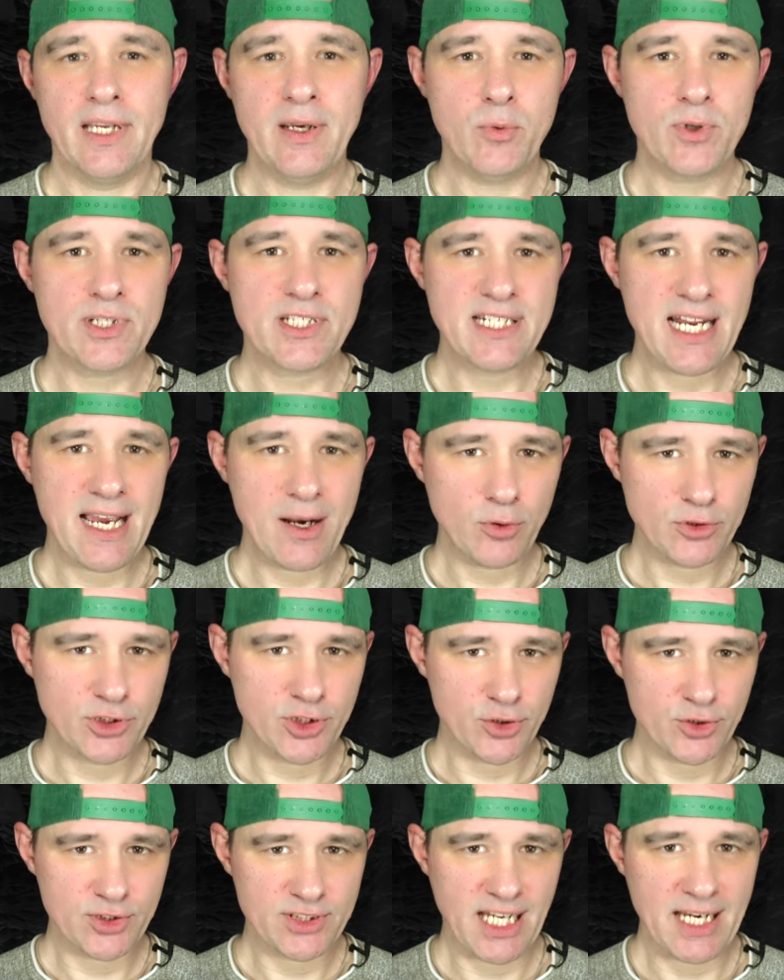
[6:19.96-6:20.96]
It was now
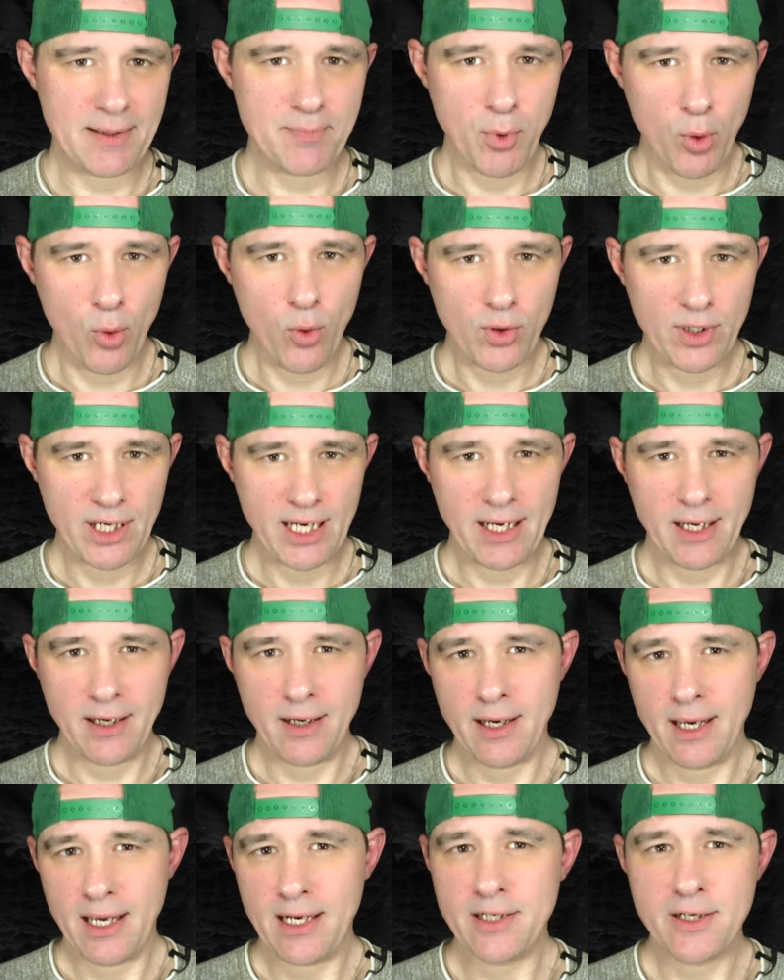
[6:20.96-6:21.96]
Tuesday morning,
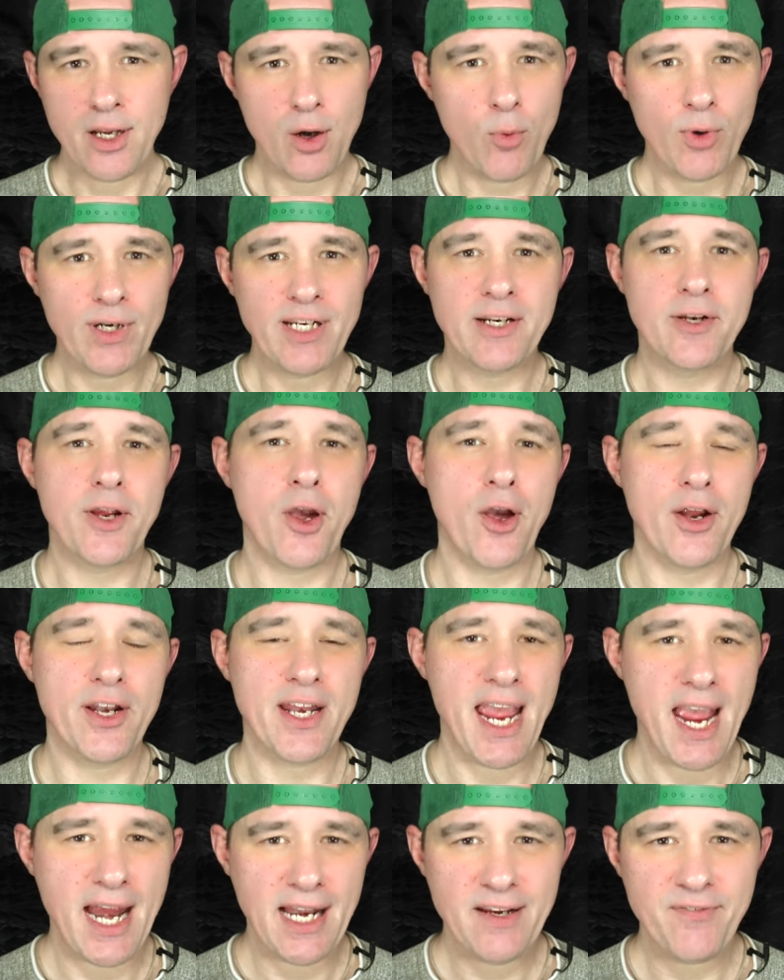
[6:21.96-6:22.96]
and no one had heard
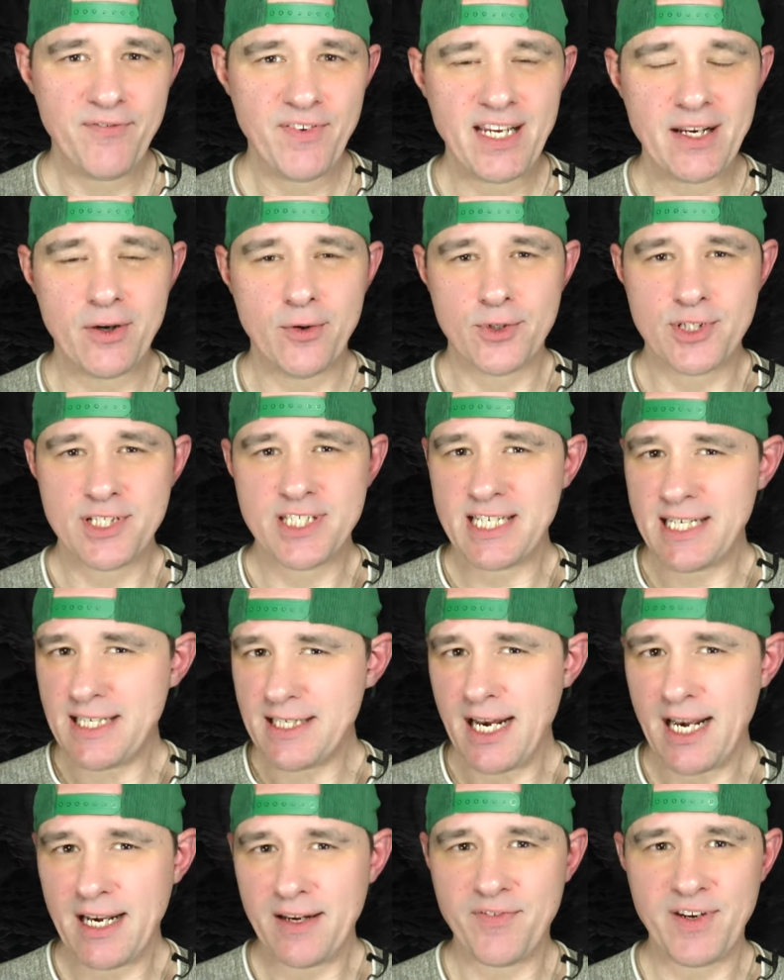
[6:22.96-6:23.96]
anything or seen
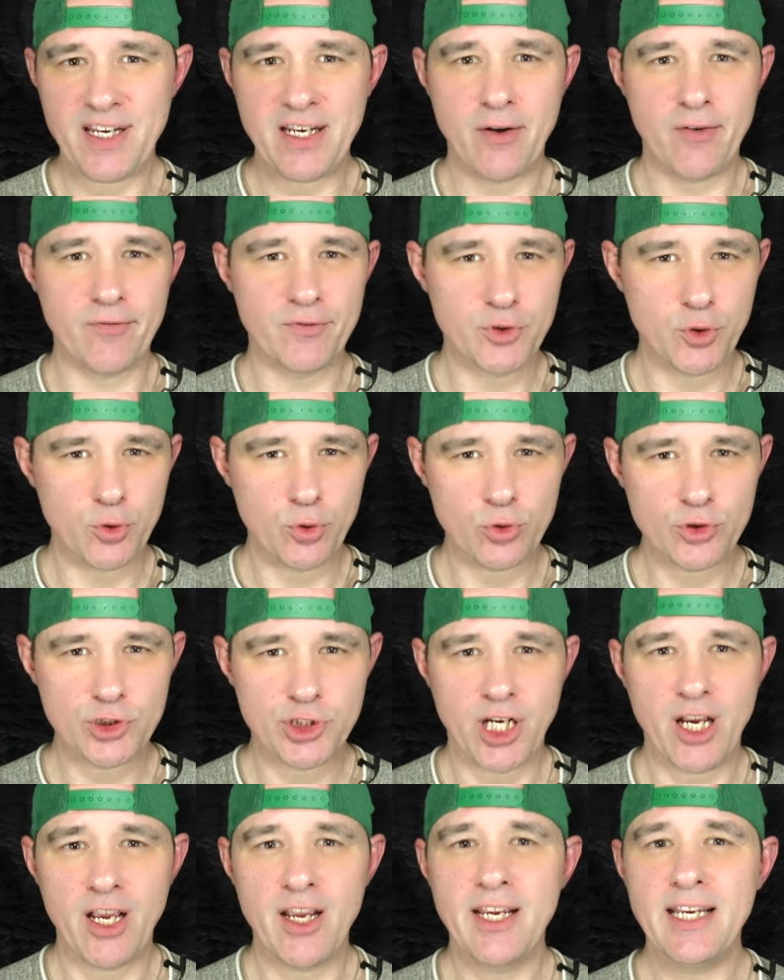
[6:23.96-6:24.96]
anything of
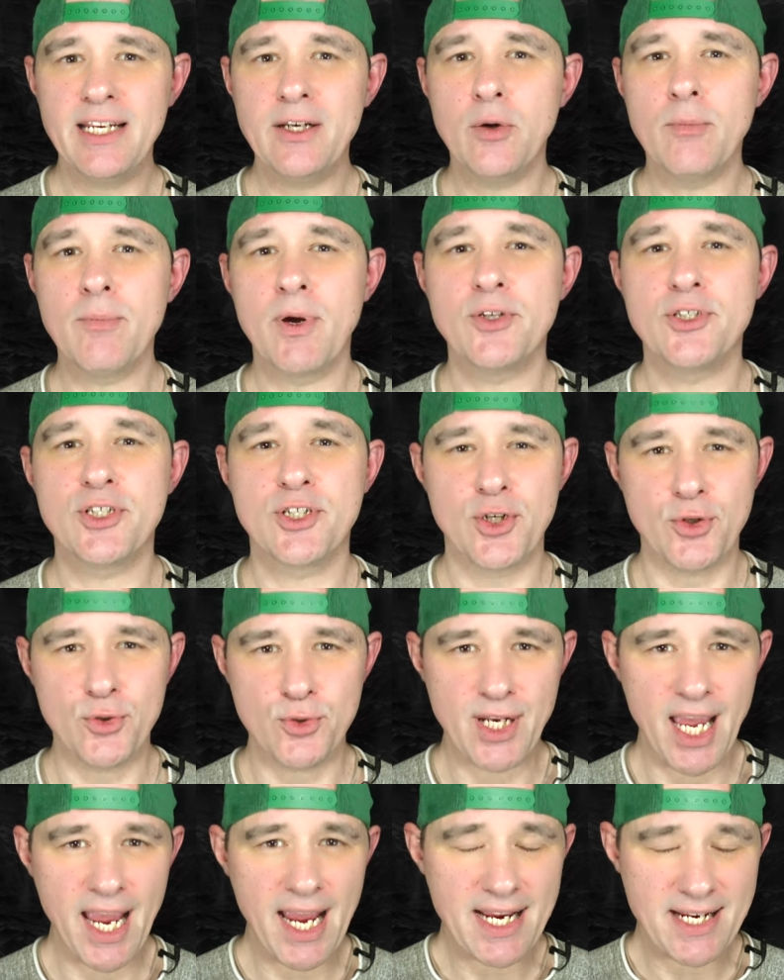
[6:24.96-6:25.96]
Georgia in almost 2
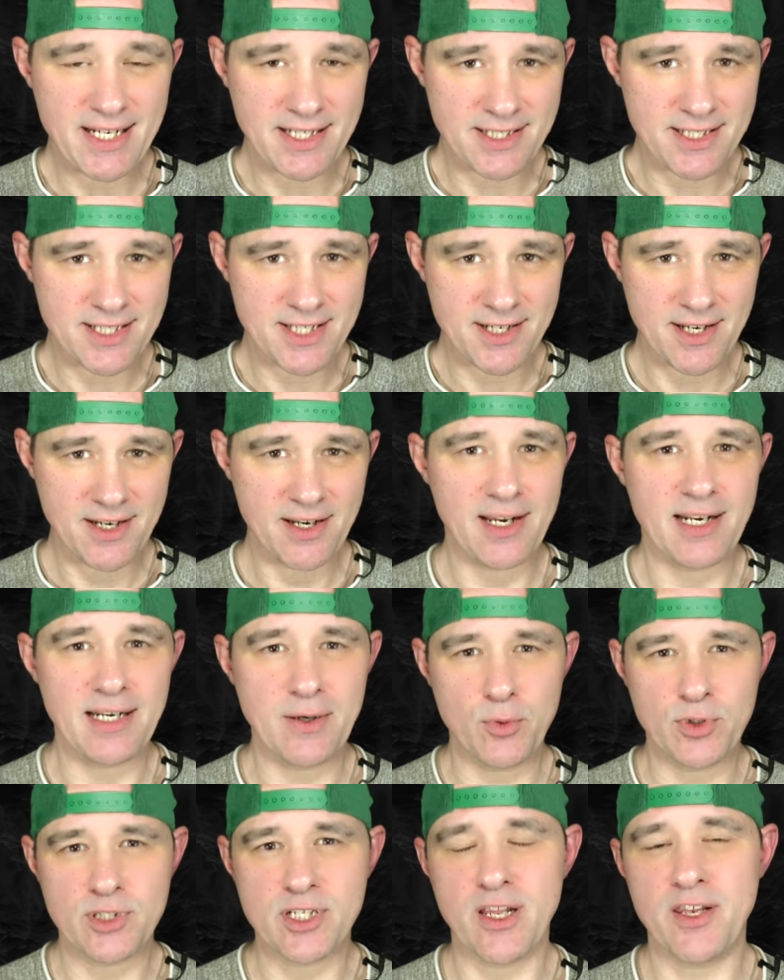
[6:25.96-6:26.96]
days. And
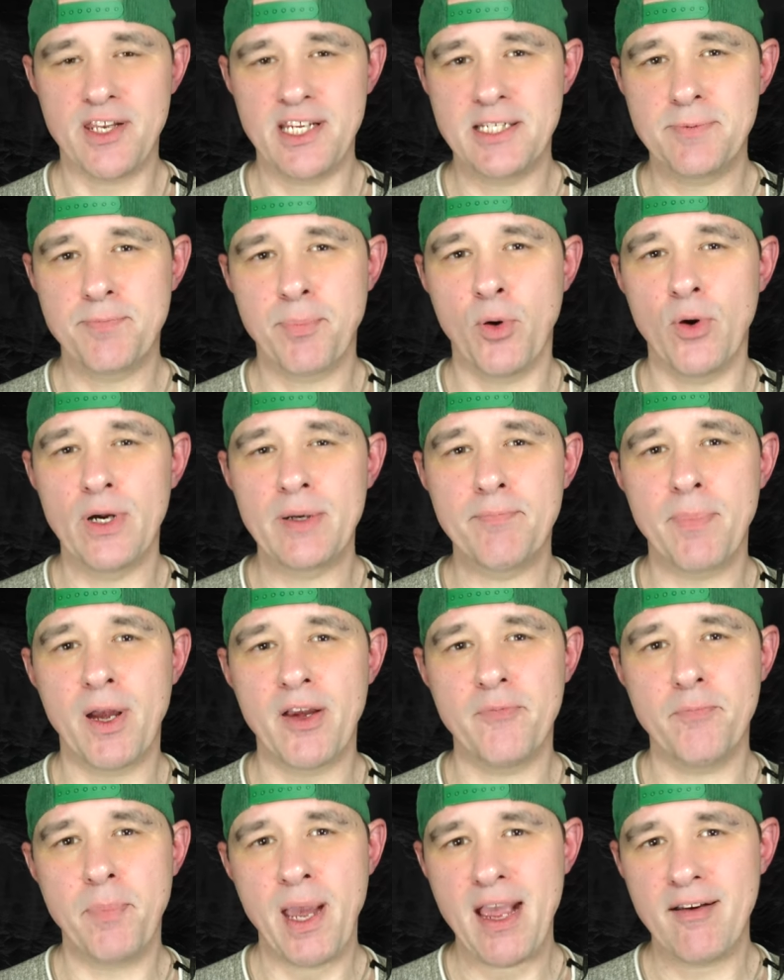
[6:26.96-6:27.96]
it was at this point
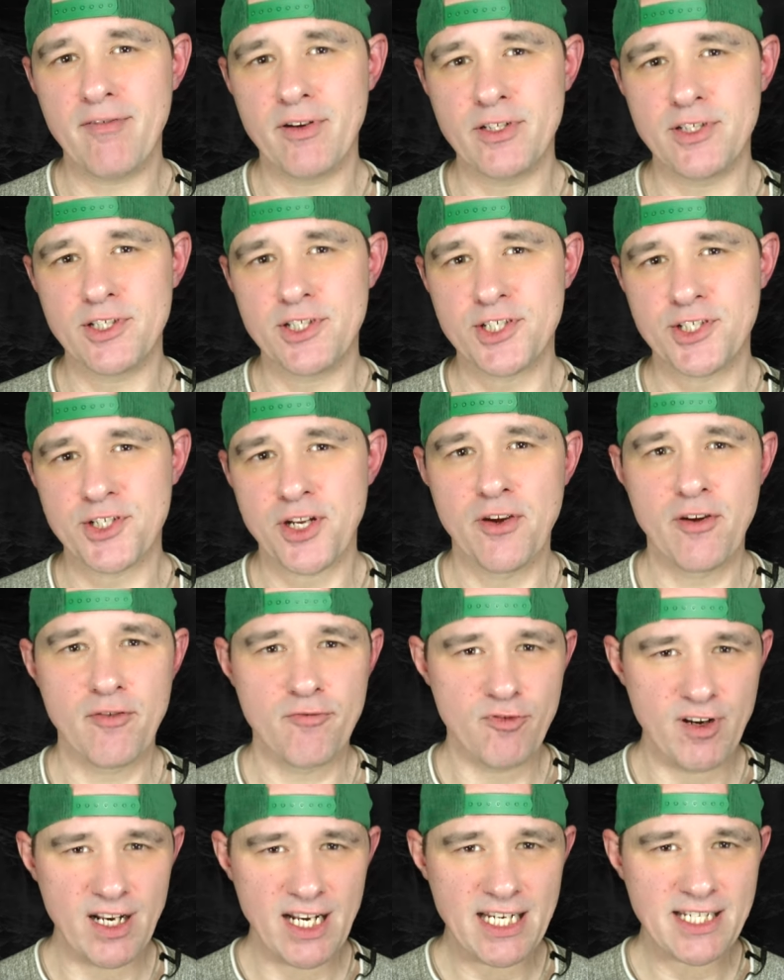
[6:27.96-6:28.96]
both parents
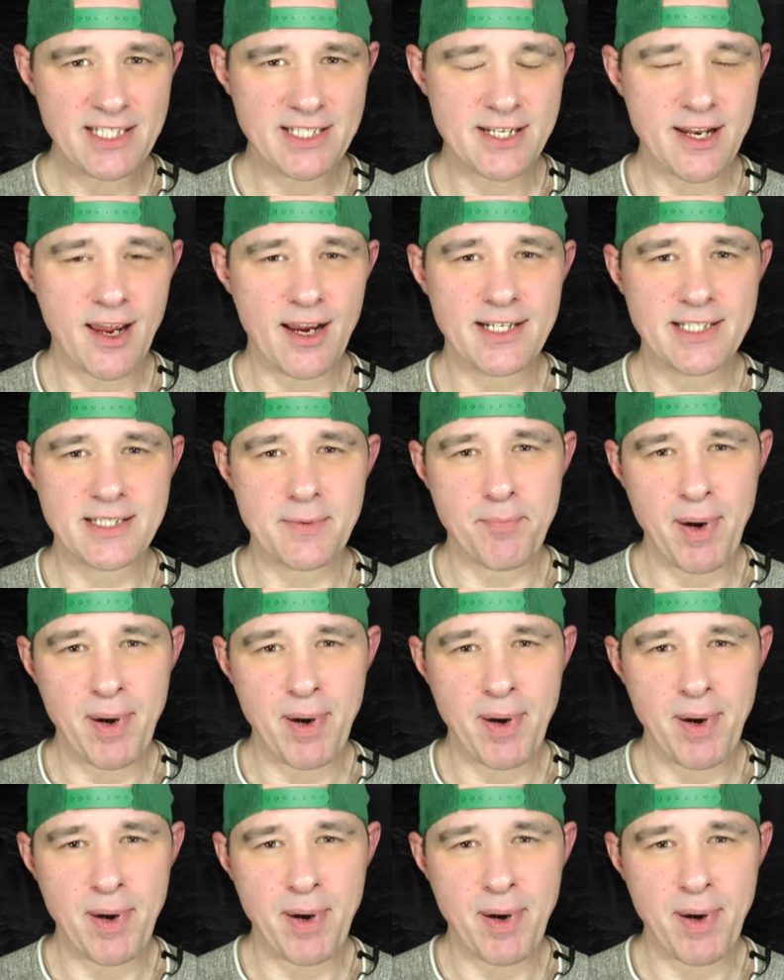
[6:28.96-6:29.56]
really started to